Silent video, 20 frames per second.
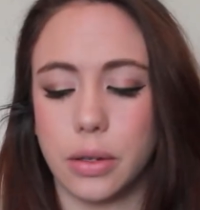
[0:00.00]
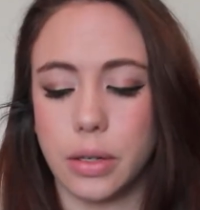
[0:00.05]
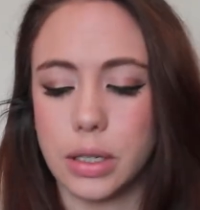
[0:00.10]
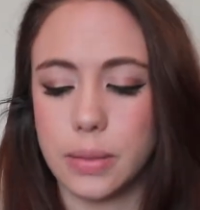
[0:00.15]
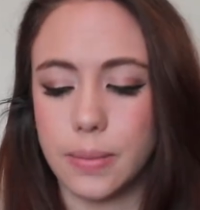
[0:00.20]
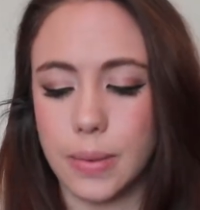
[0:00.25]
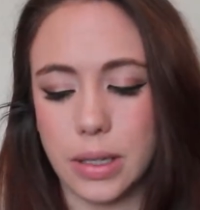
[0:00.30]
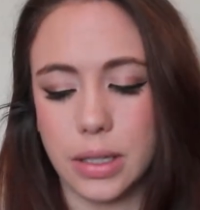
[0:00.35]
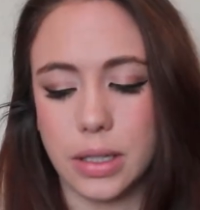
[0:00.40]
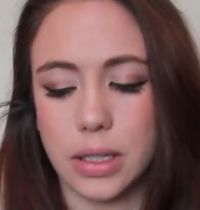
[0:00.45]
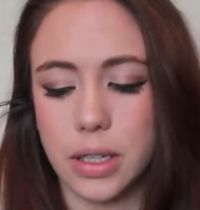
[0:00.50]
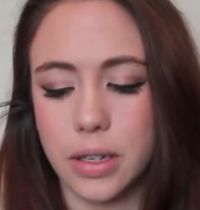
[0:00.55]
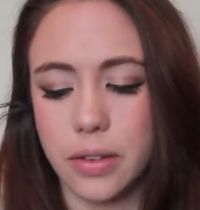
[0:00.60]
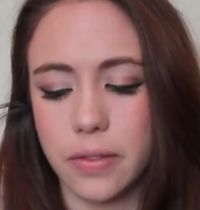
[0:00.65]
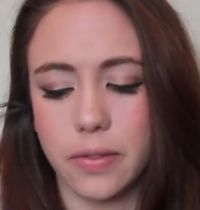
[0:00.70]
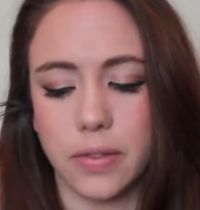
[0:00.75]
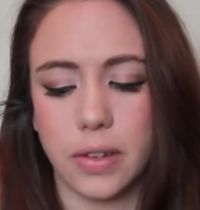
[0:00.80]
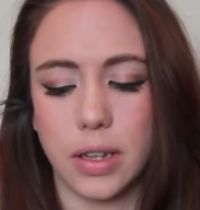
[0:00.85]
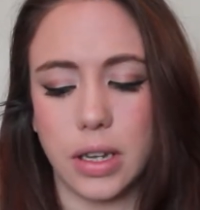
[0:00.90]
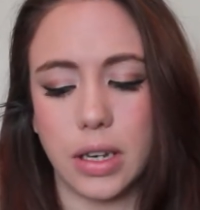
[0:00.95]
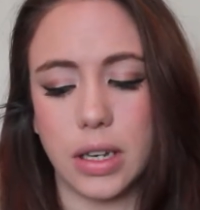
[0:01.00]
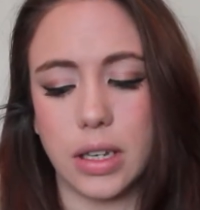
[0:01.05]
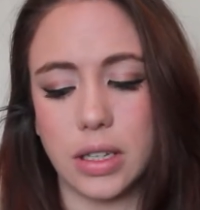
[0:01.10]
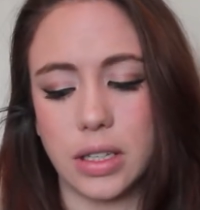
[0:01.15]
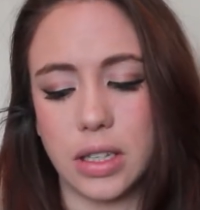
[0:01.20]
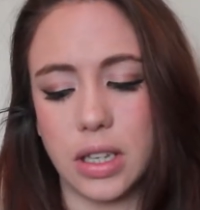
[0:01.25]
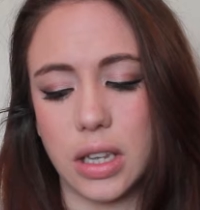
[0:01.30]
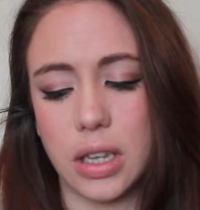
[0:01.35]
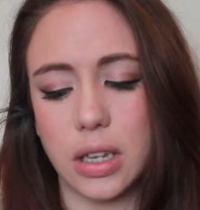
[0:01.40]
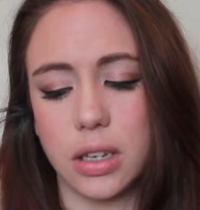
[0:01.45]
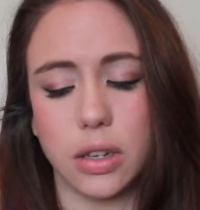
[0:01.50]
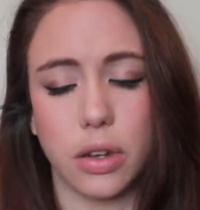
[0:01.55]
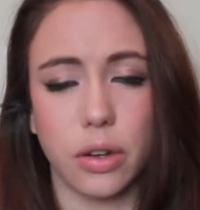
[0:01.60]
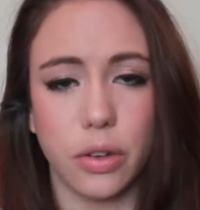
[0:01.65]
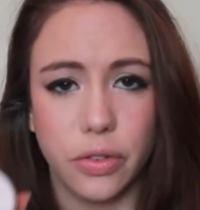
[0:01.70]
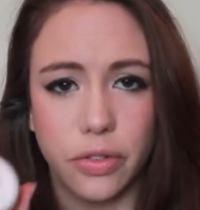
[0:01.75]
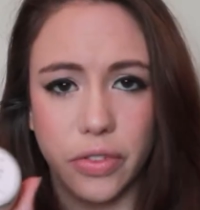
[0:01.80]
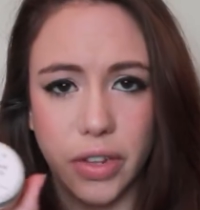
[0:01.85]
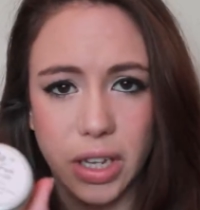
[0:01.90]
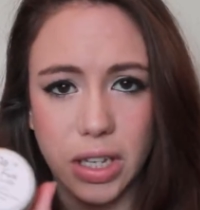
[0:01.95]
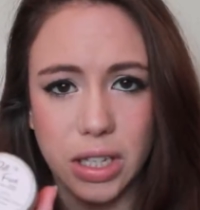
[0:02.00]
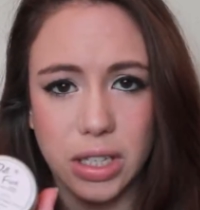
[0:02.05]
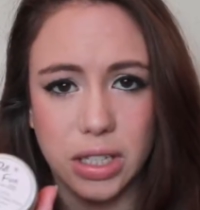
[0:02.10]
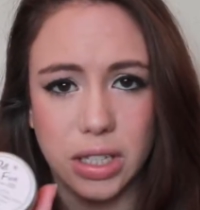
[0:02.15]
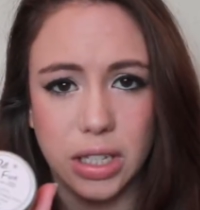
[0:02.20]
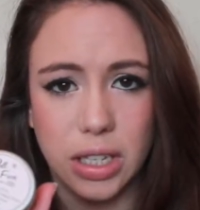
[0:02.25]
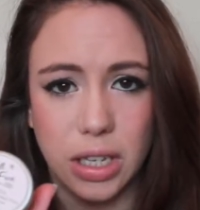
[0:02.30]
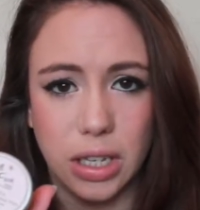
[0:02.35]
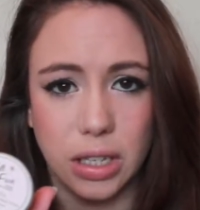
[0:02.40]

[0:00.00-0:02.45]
expensive, and it's the doll face.